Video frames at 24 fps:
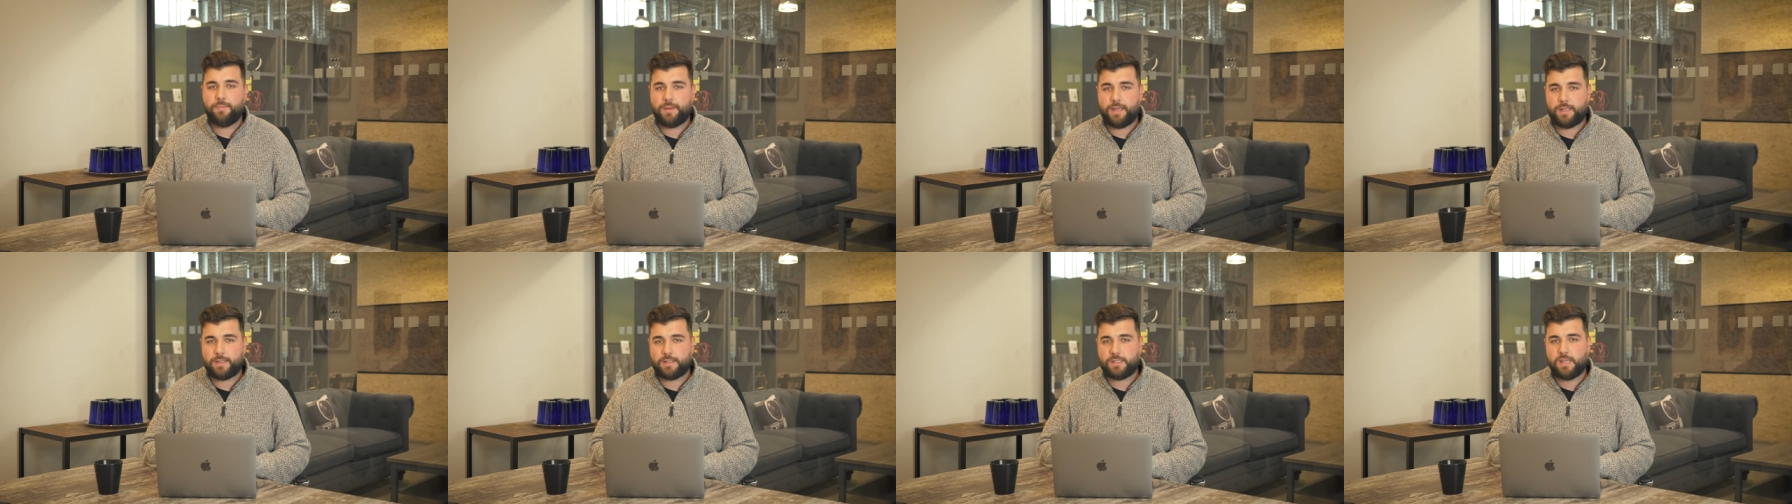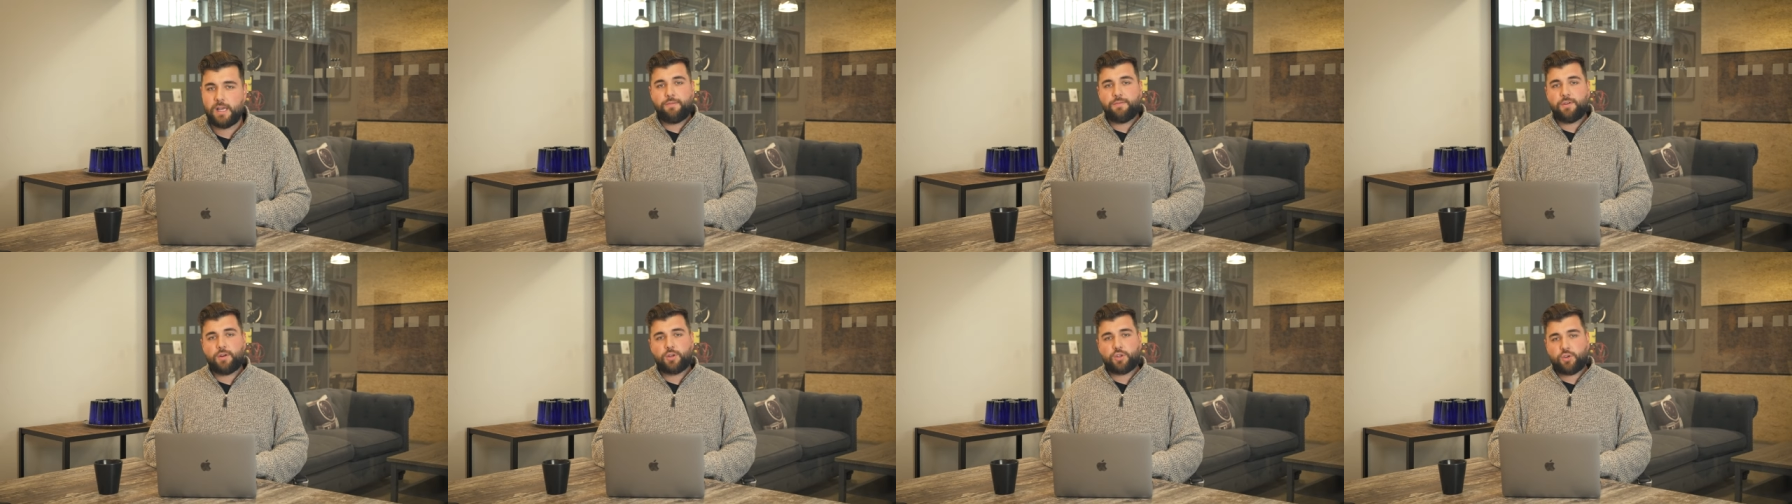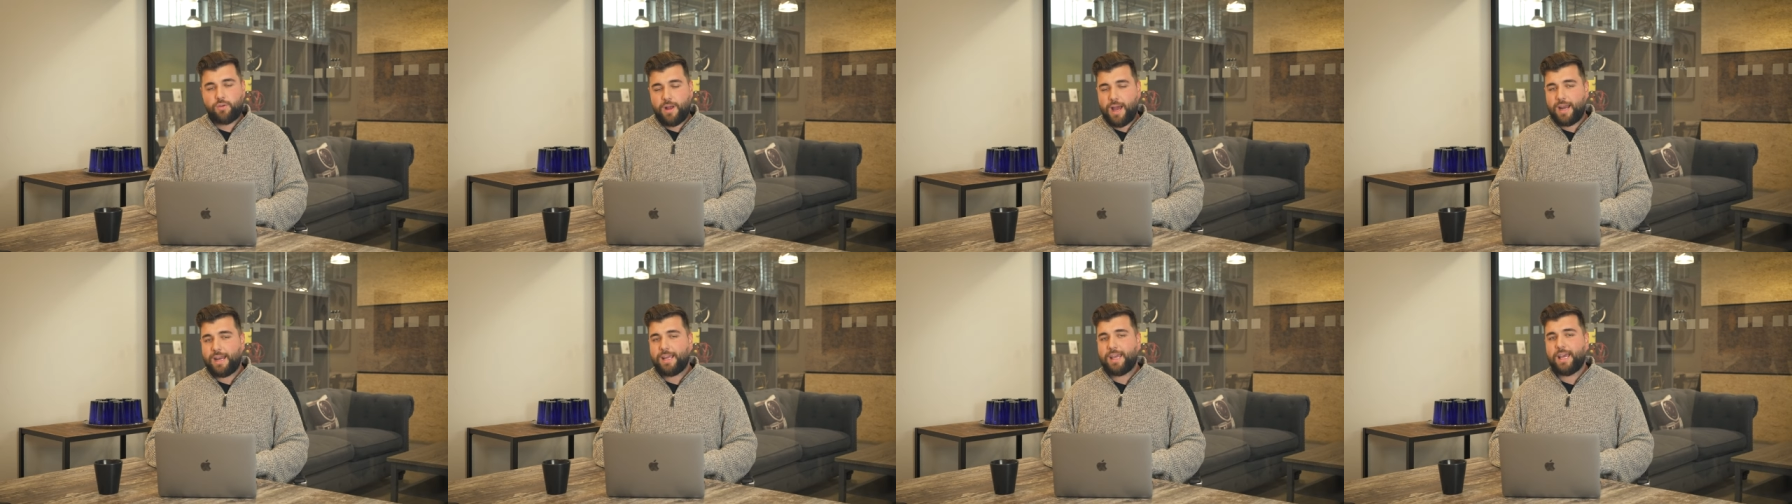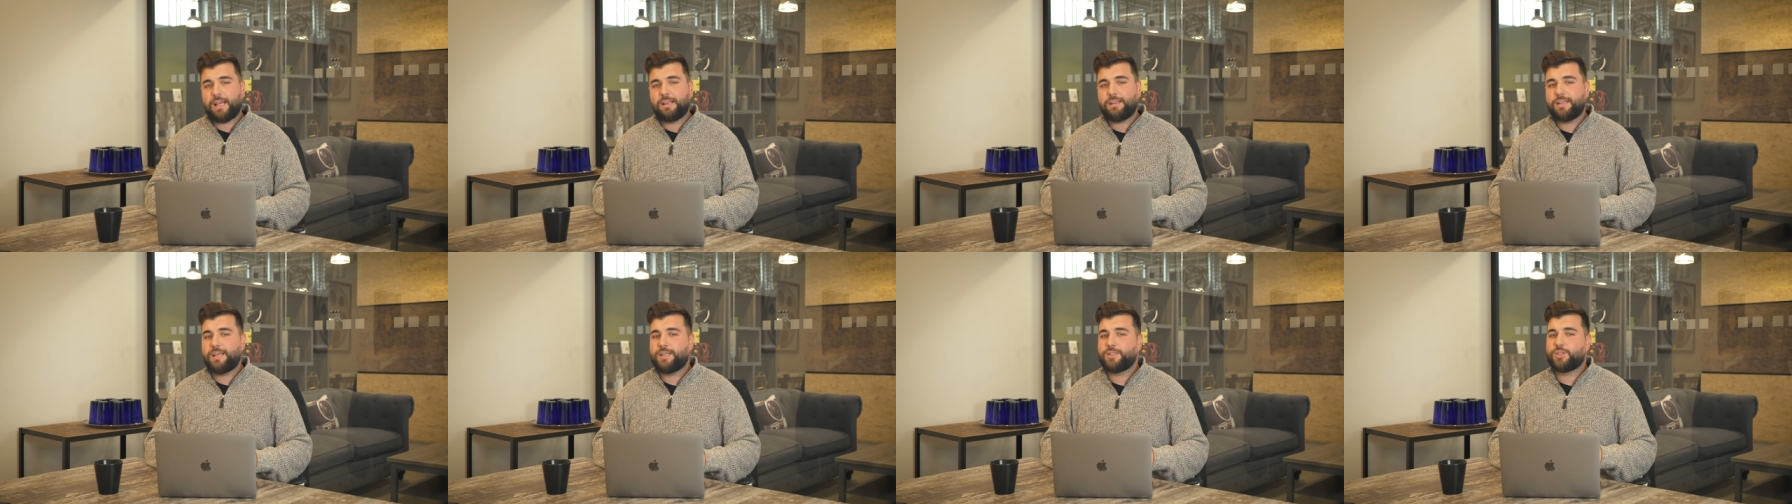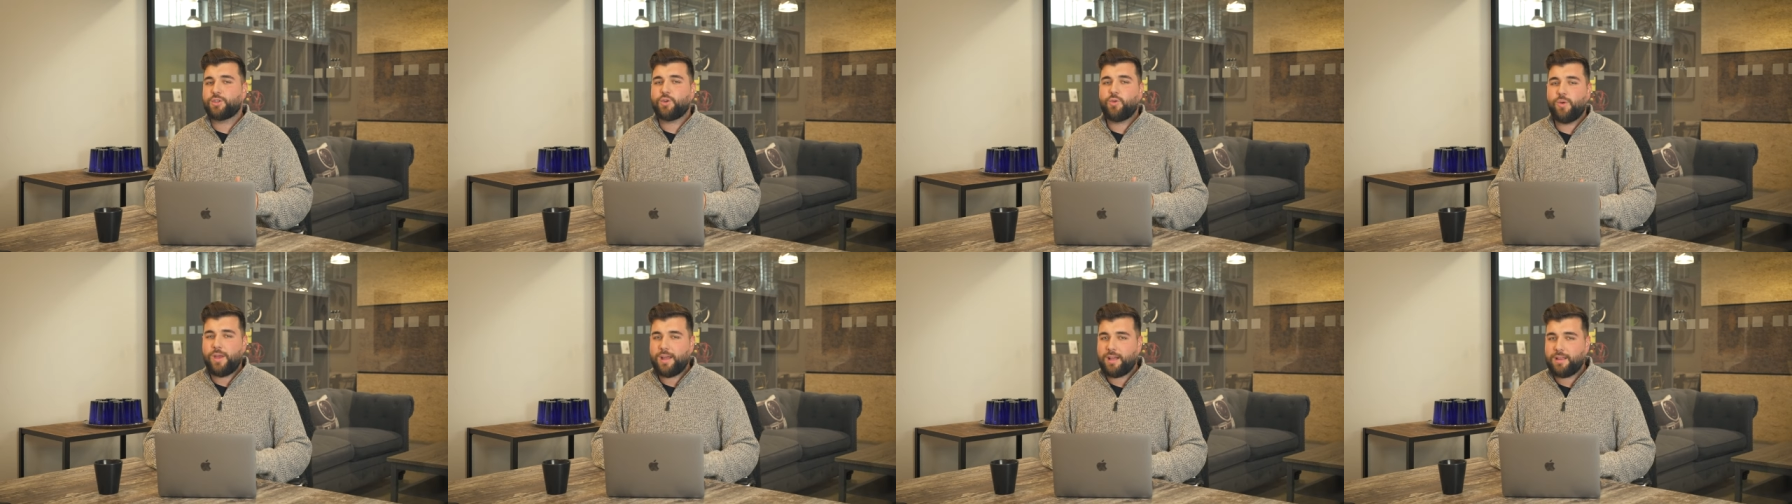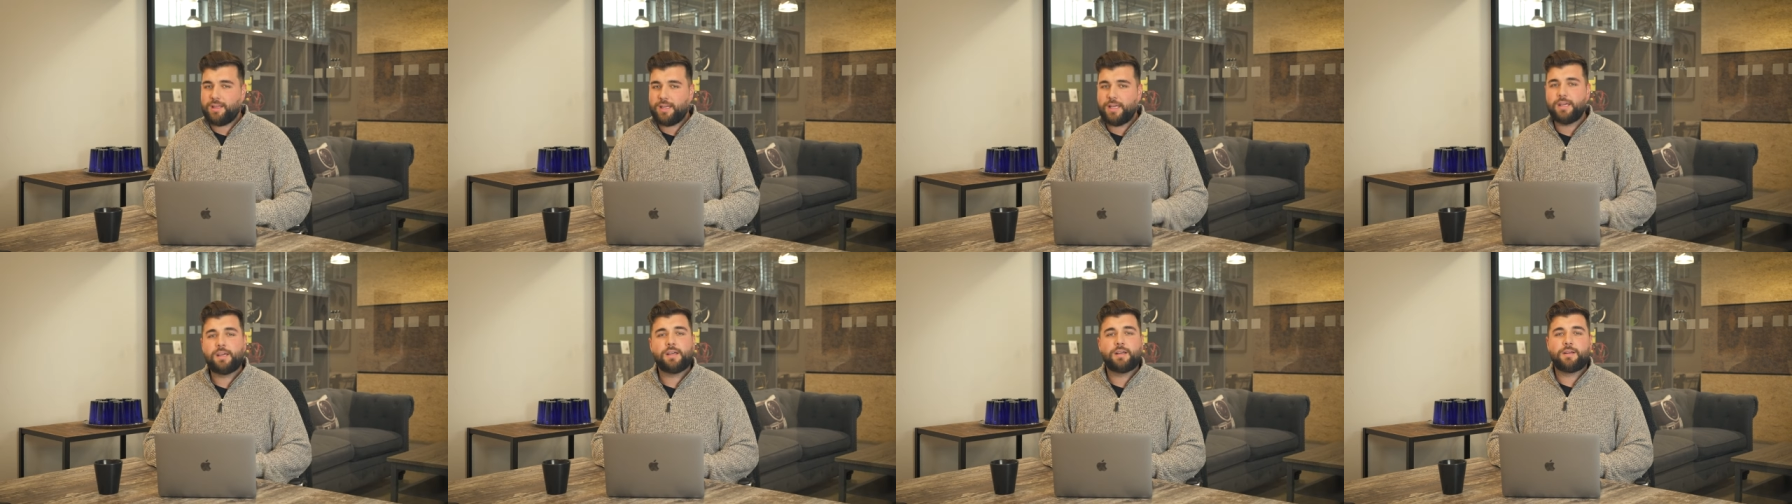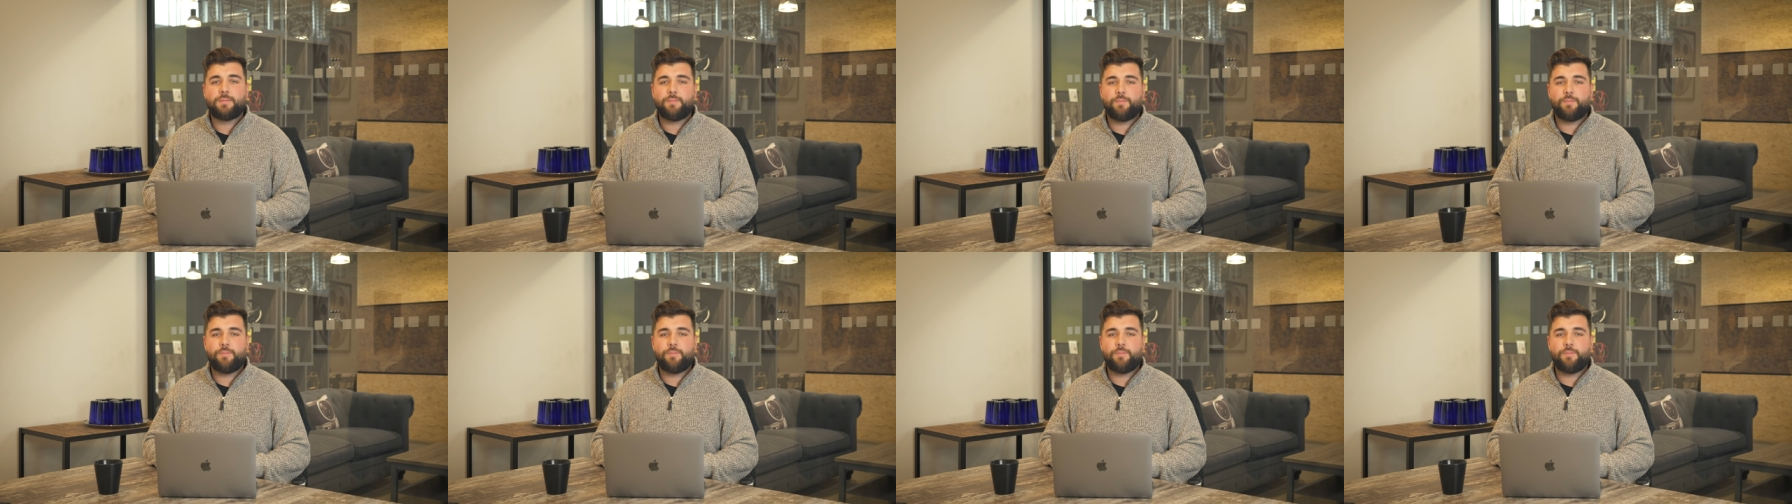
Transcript: means. If you're trying to get leads quickly,